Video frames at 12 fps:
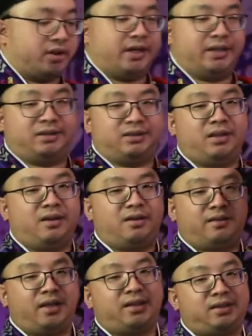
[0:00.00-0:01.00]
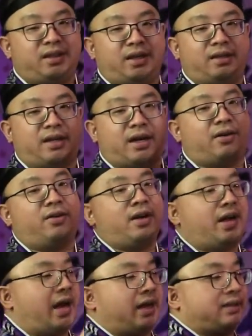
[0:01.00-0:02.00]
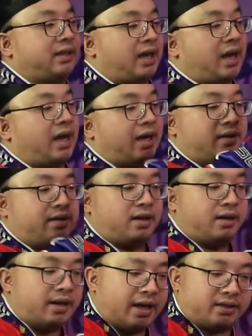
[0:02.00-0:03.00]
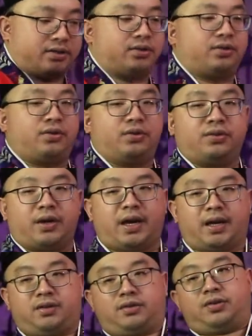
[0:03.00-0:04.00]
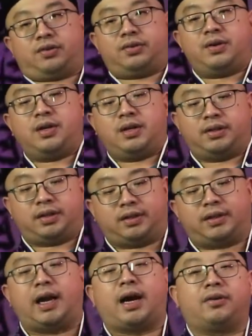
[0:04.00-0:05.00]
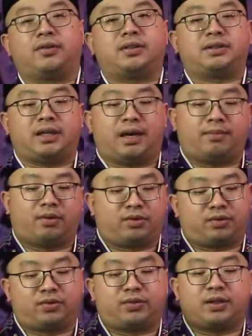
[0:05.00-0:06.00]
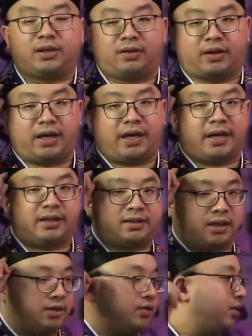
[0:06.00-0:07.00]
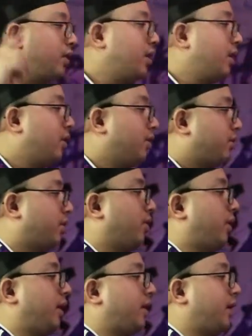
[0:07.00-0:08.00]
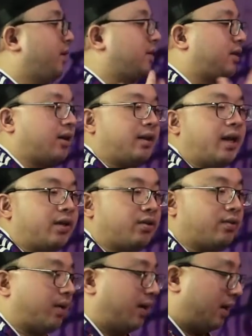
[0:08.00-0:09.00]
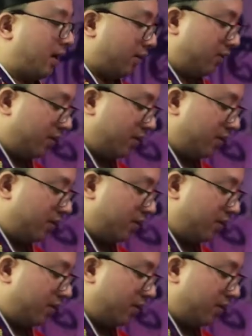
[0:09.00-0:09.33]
is this thing now has a line connects to you and to the Tao, the Samlo, Zhouxi, okay, and such. So it got the connection right now,